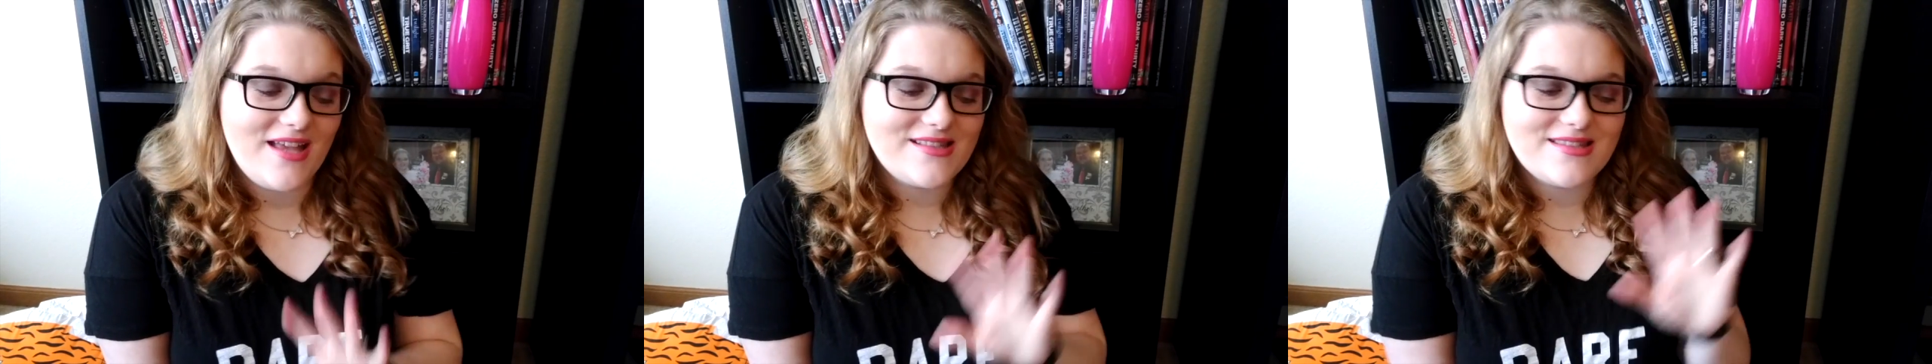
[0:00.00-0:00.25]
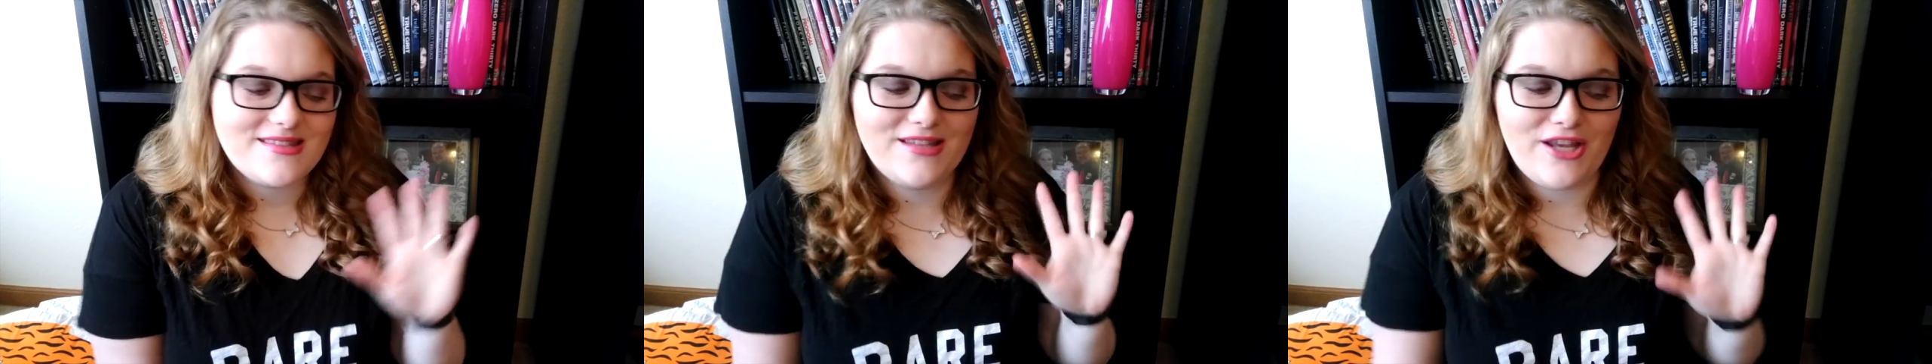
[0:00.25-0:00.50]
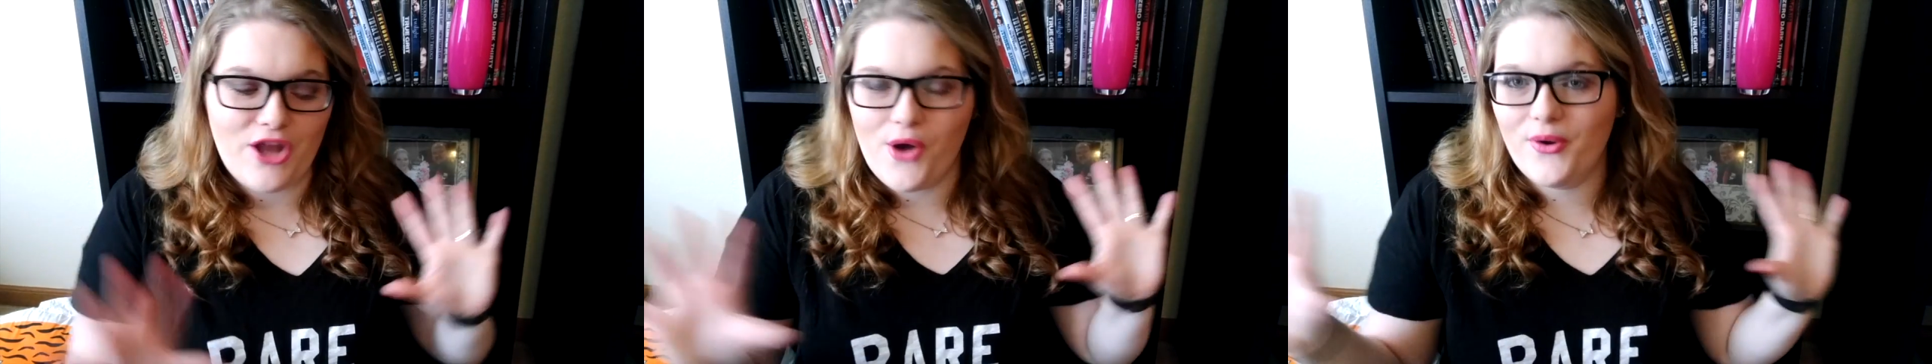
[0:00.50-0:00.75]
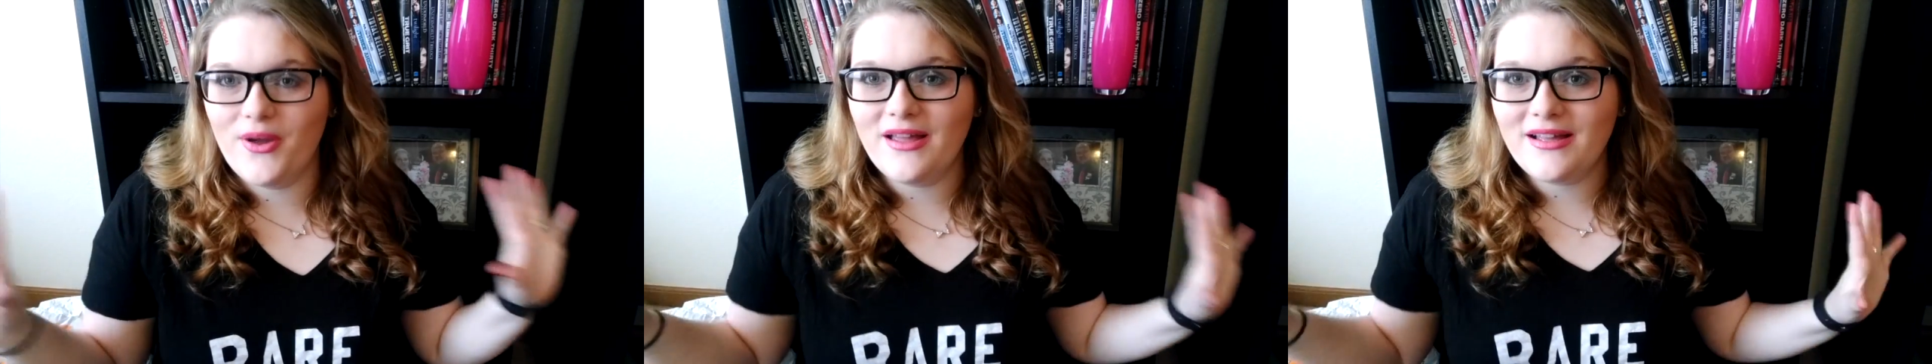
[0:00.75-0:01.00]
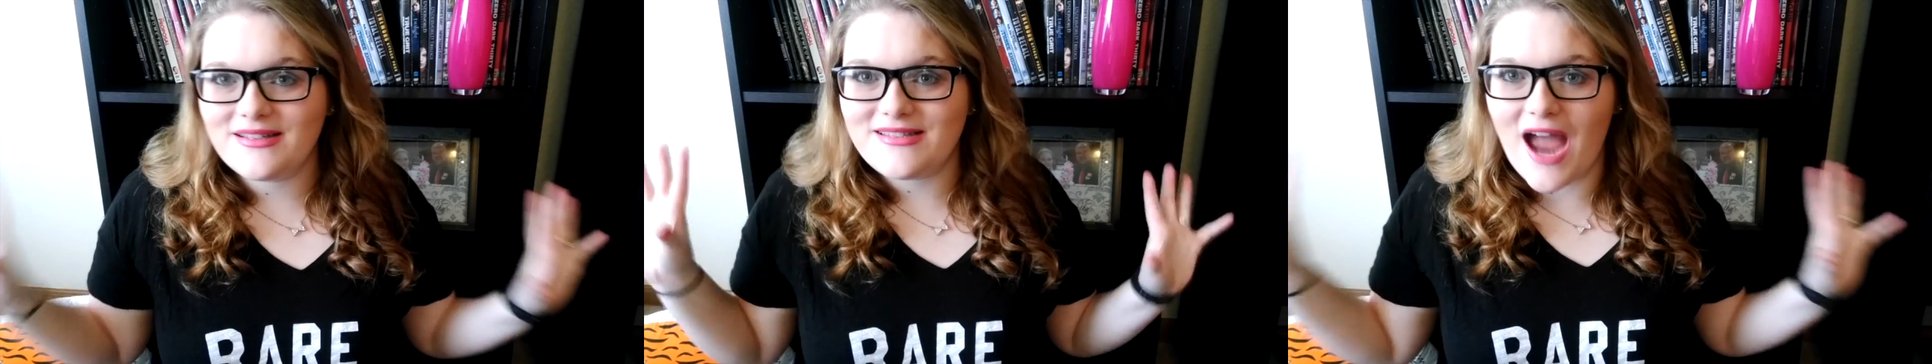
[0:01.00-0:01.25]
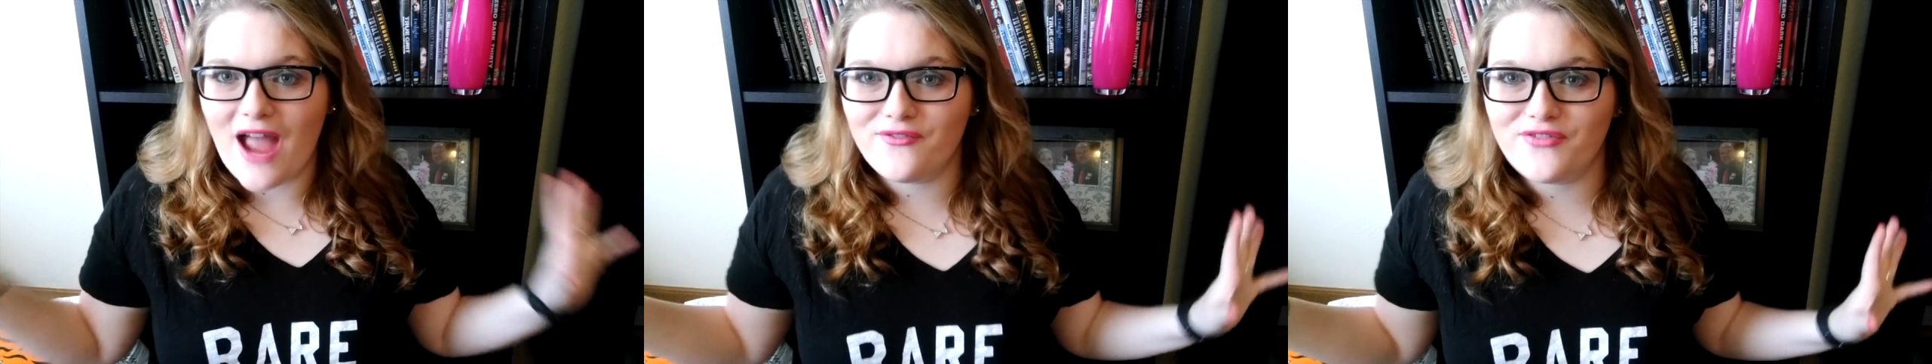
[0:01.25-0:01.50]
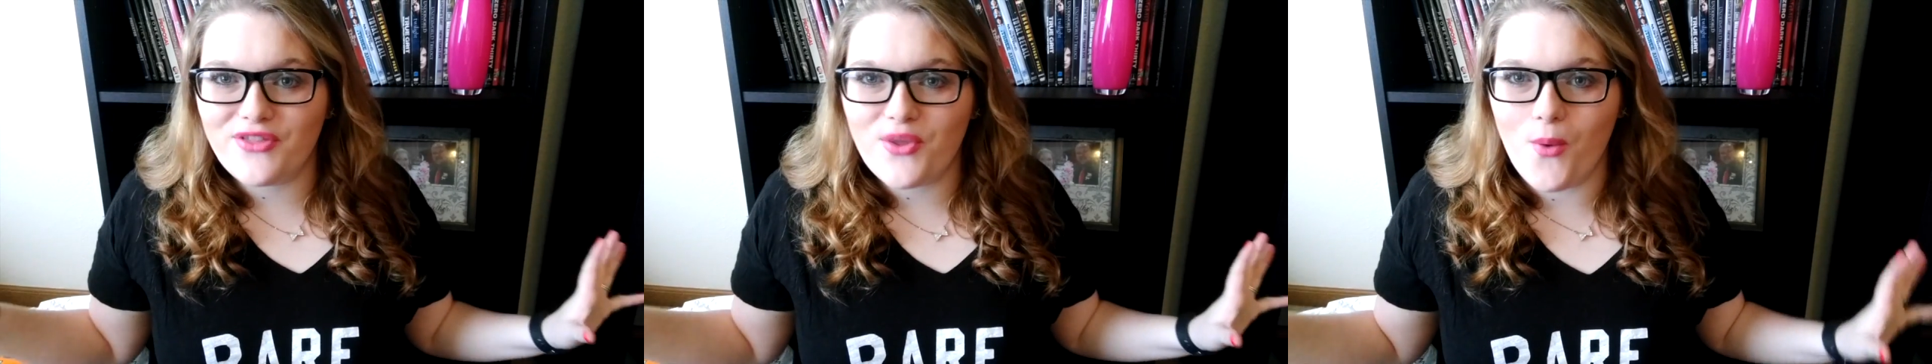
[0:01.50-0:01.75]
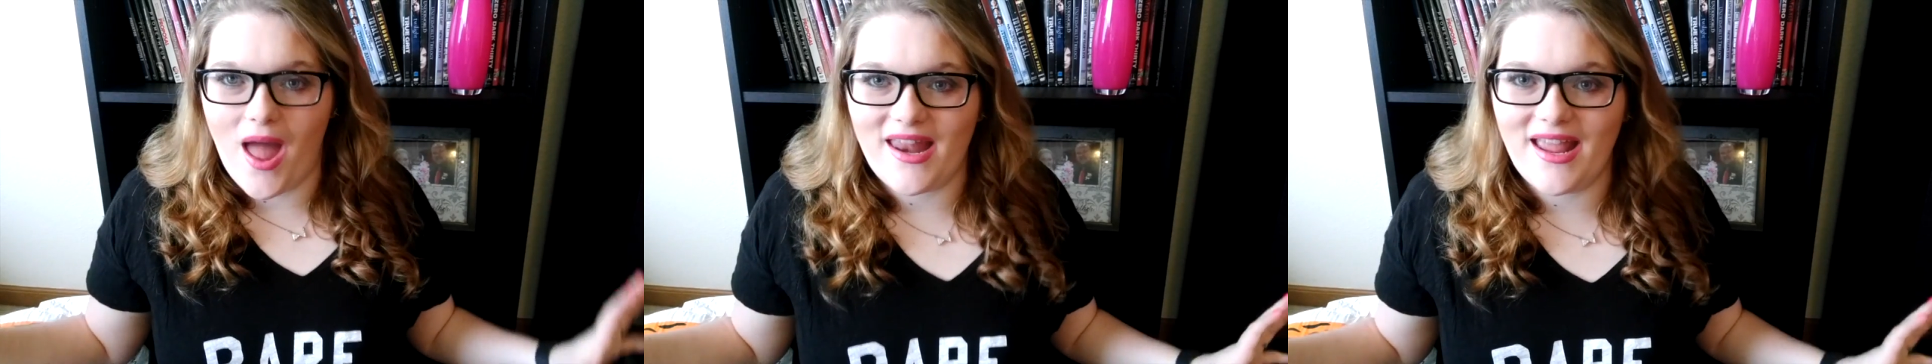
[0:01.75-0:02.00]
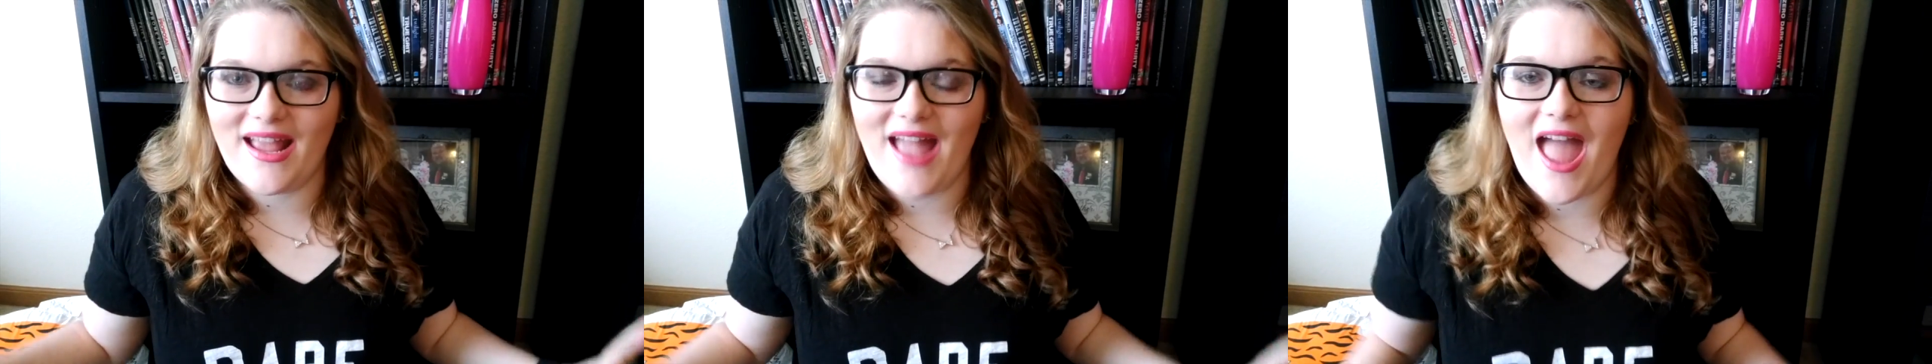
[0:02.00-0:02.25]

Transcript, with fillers: It's, you know, time for the wedding,